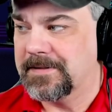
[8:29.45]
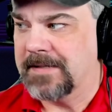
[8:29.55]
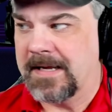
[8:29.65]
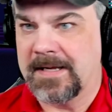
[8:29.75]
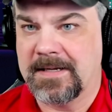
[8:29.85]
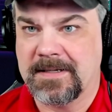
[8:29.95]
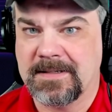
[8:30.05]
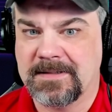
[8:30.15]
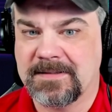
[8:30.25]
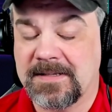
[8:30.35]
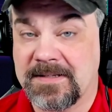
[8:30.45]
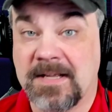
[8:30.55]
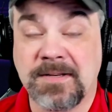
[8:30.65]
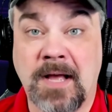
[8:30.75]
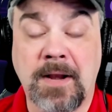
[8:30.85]
Uh,
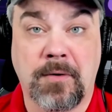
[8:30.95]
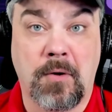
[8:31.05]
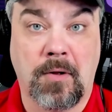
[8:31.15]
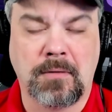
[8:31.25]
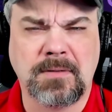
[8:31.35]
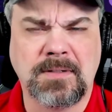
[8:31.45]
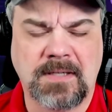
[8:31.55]
not at all.